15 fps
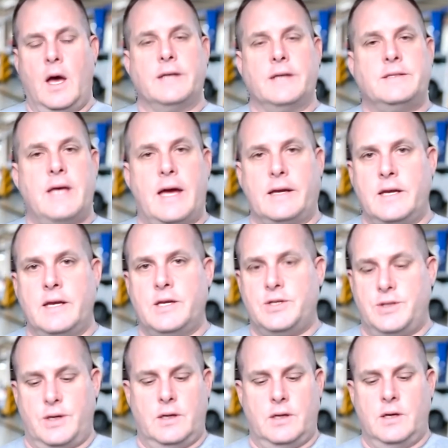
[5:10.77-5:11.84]
A
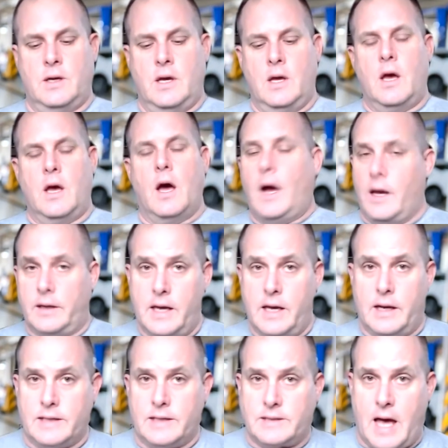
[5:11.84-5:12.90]
technician,
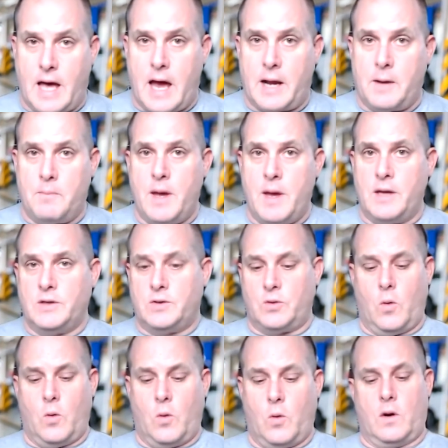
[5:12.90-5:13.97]
again, assign a
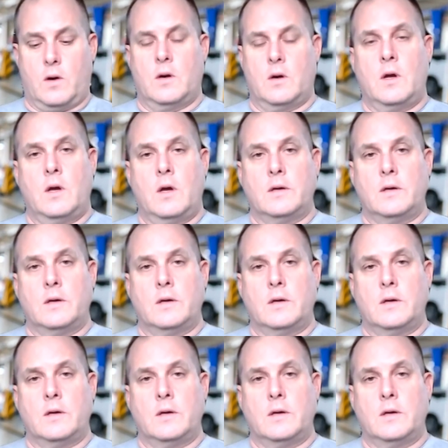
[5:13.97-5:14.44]
mentor,